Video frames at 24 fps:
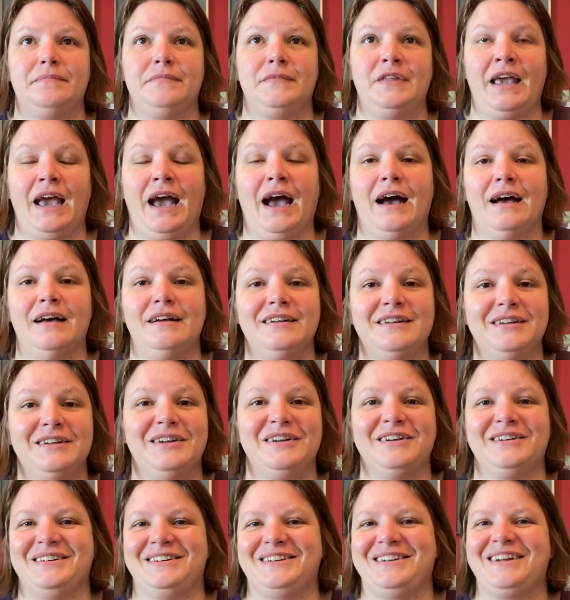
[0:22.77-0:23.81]
Yeah,
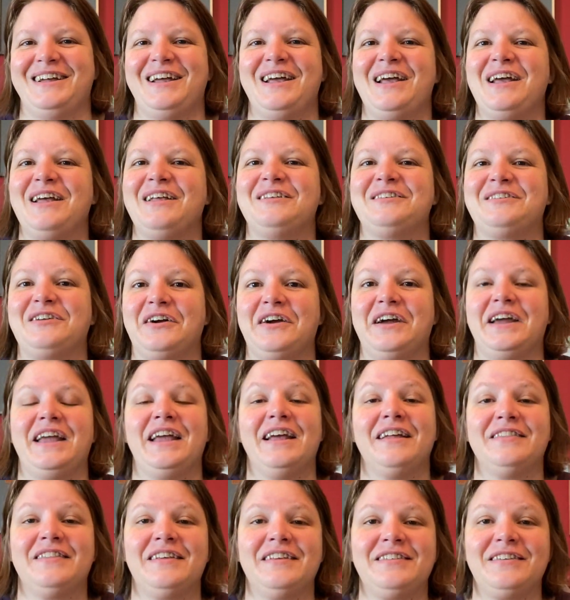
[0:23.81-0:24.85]
sorry,
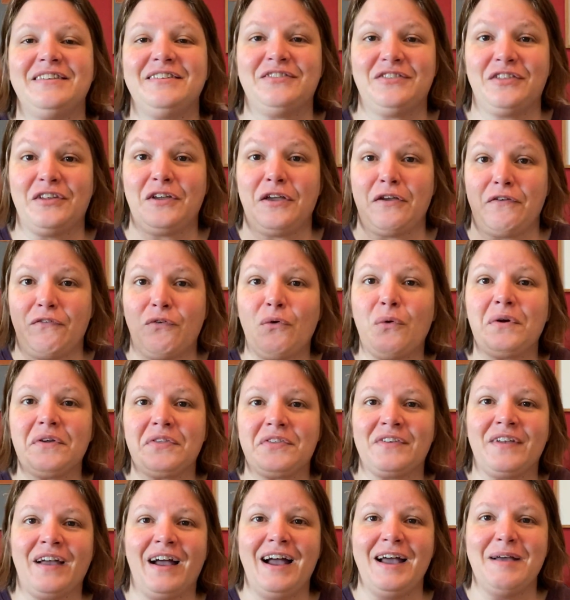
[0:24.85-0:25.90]
this is the
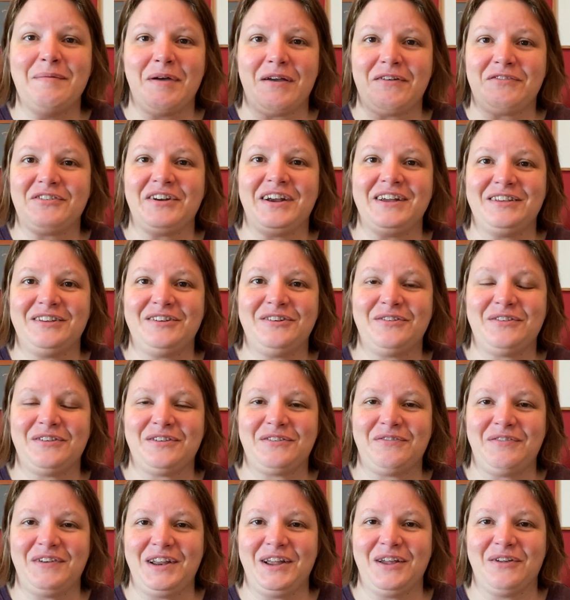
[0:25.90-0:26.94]
fourth time I've tried to do this
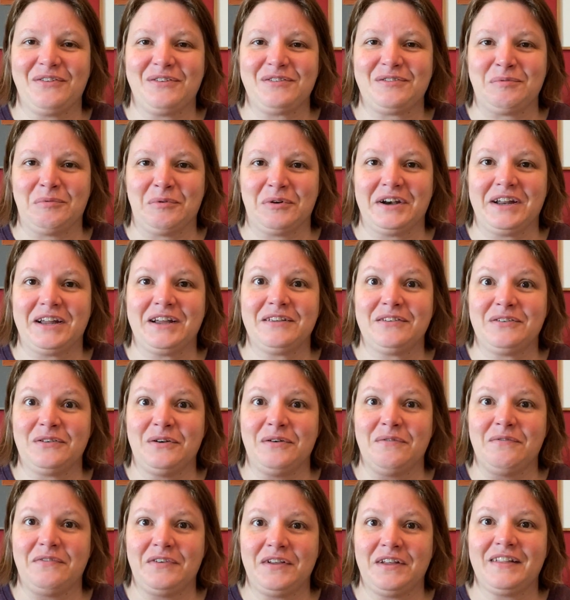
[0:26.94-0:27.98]
video this morning, so
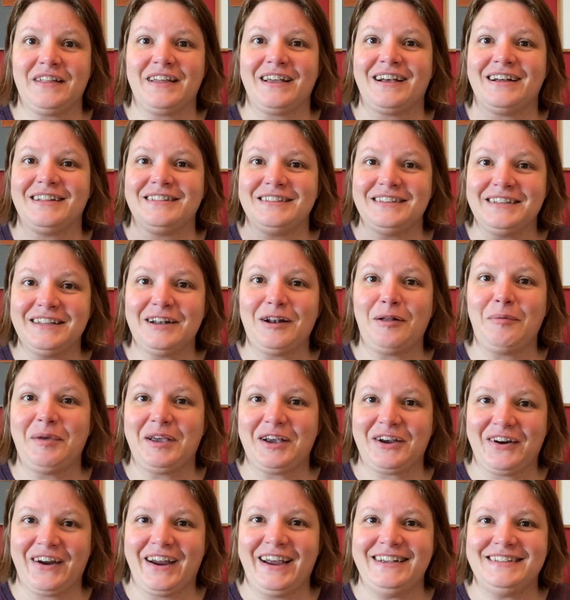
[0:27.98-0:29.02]
I'm feeling a little
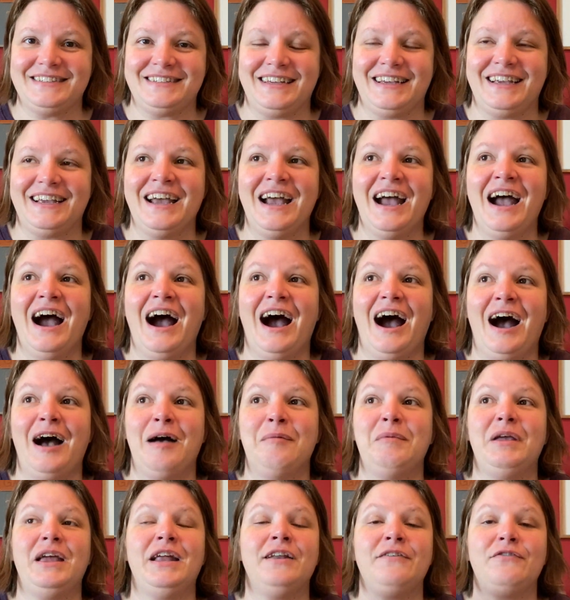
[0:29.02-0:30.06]
bit crazy.
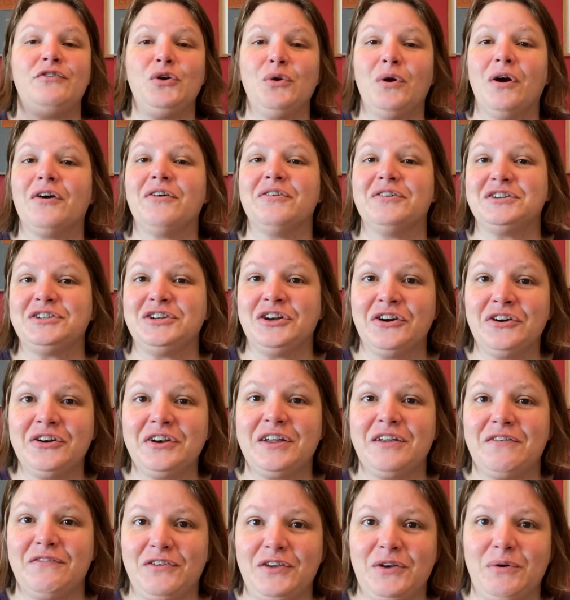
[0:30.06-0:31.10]
And if you are a
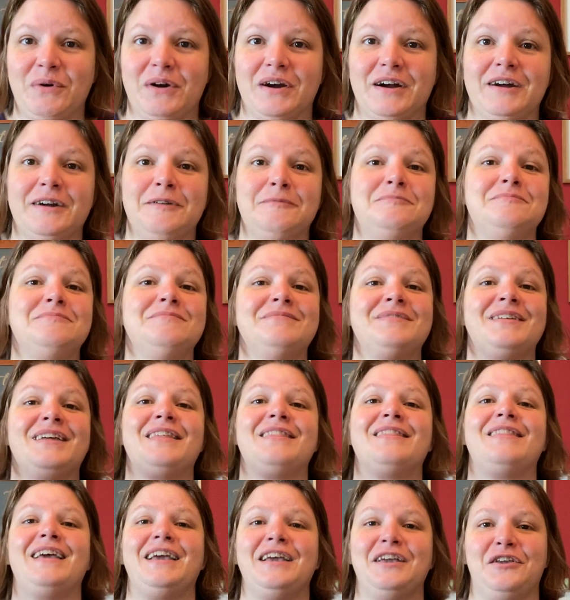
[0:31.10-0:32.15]
returning viewer,
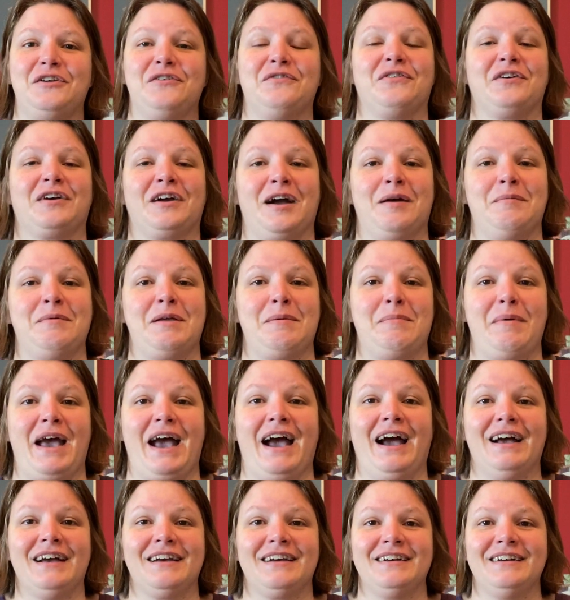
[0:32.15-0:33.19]
thank you for coming
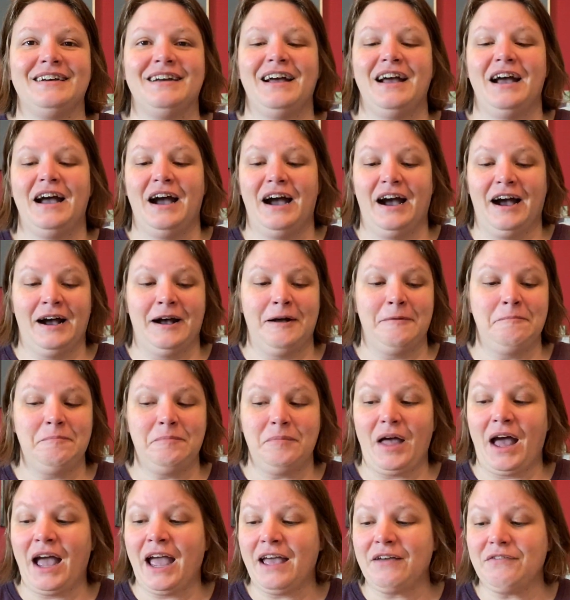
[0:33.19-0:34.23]
back. I
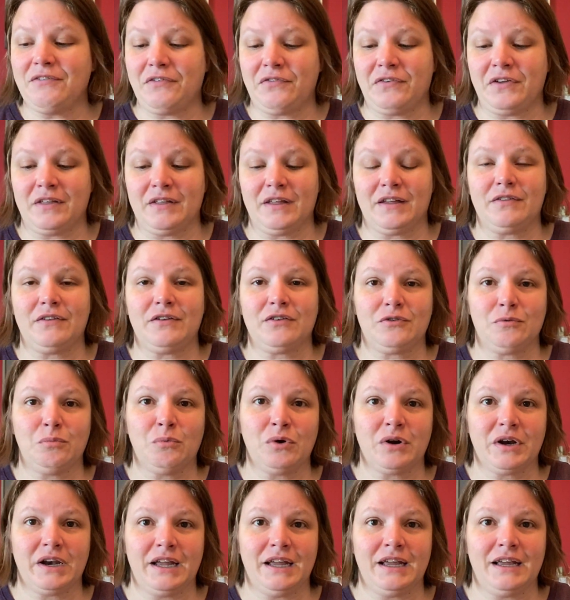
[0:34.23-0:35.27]
have a feeling this
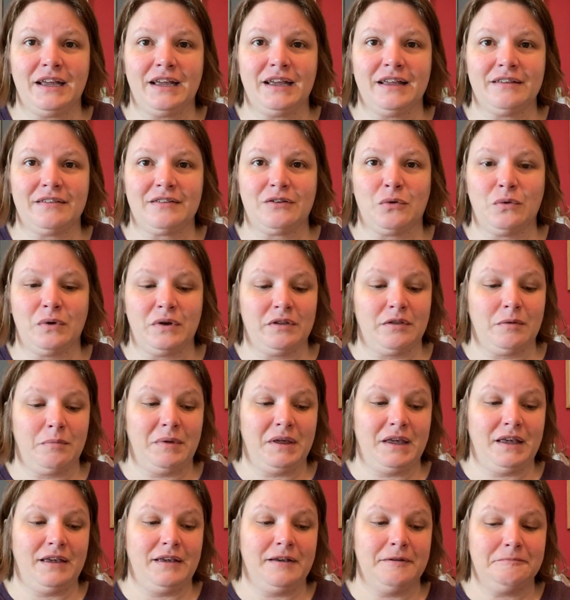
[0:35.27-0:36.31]
morning is going to
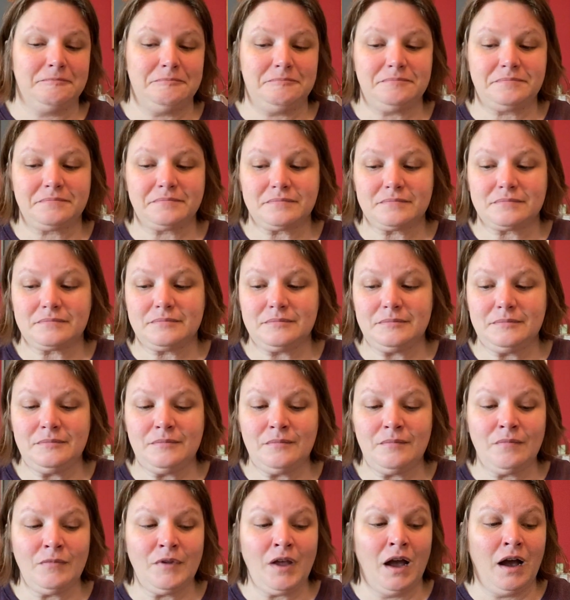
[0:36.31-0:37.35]
be
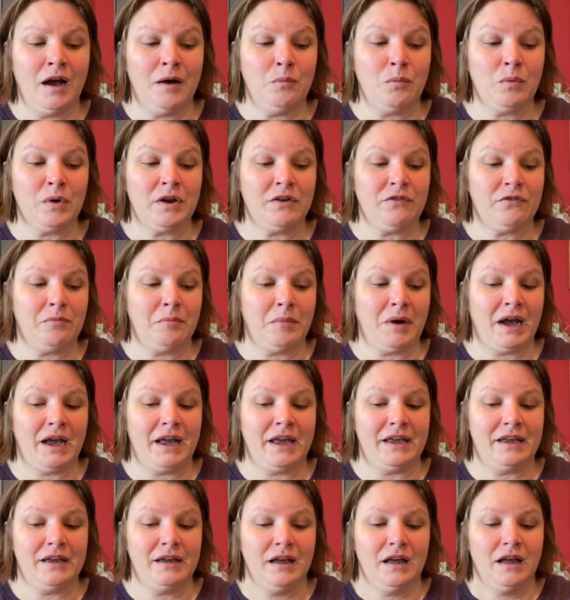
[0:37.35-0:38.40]
one of
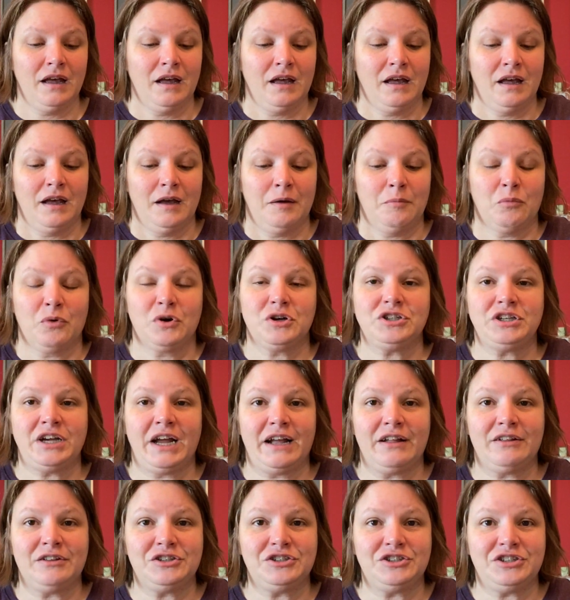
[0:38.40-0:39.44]
my more
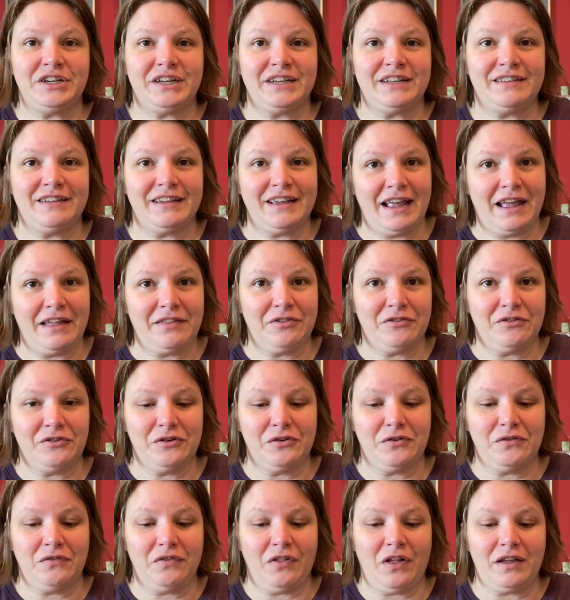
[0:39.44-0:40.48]
challenging to get
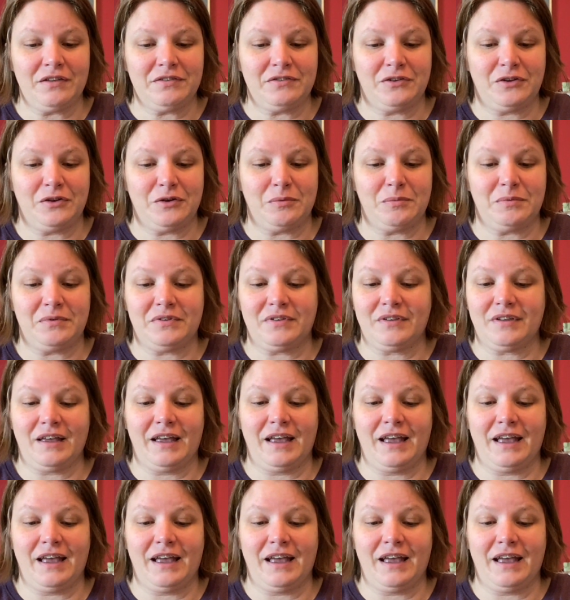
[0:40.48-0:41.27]
through floss tubes.